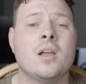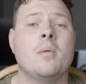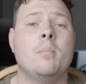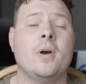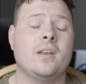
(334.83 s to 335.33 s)

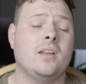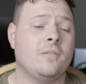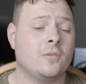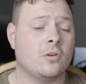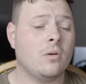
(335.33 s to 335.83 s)
But
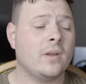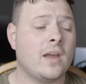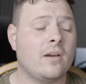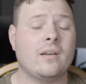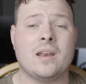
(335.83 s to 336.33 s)
if you're going
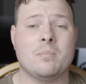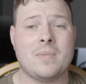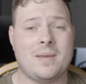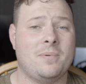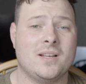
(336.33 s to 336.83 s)
out and it
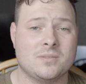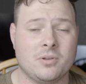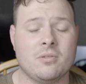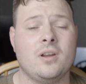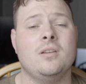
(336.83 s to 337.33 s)
may possibly
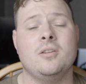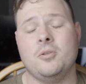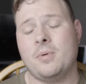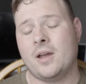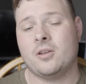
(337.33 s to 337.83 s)
rain, you
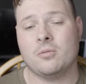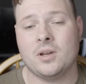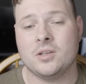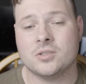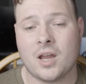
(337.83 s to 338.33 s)
pack your
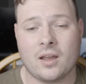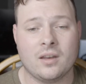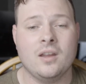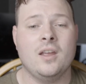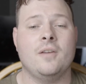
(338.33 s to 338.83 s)
rain
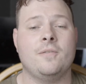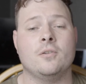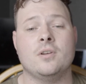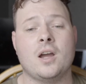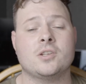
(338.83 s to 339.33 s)
jacket. If you're
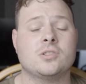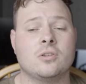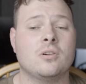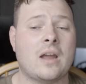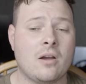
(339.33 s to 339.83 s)
not
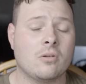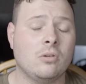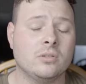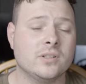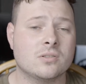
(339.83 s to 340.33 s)
sure how
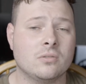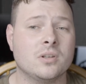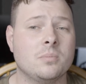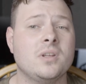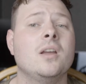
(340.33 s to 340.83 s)
cold it's going
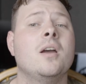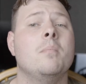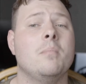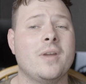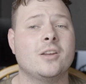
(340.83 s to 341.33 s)
to be,
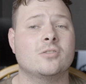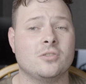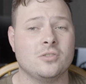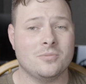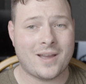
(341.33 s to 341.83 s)
make sure
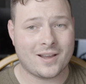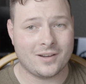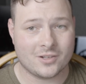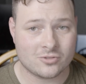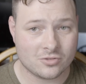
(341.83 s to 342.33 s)
you pack an
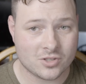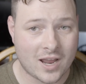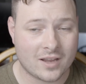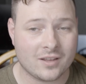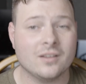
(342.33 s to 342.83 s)
extra
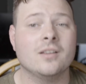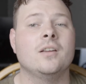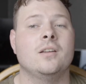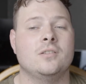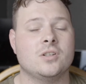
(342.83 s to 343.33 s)
jacket.
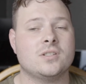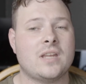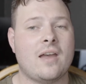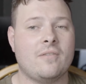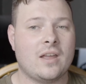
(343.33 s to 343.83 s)
Just
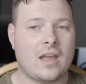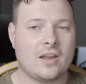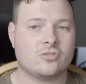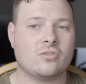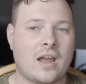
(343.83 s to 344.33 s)
having
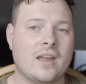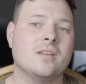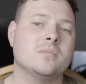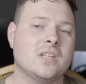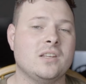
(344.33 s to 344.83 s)
extra
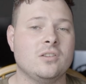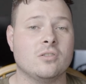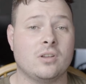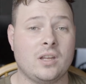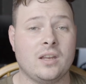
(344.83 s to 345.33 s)
items in
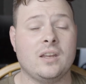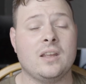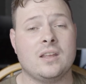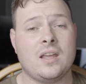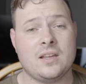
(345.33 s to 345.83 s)
your kit
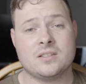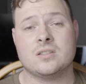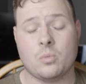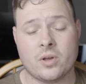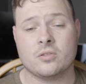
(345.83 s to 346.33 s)
in case
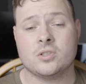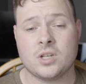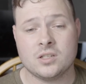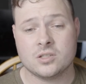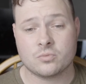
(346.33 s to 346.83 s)
the weather
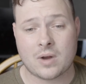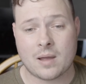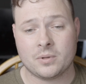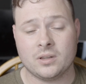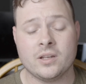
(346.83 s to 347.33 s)
changes
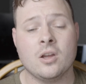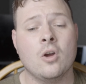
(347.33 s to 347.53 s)
rapidly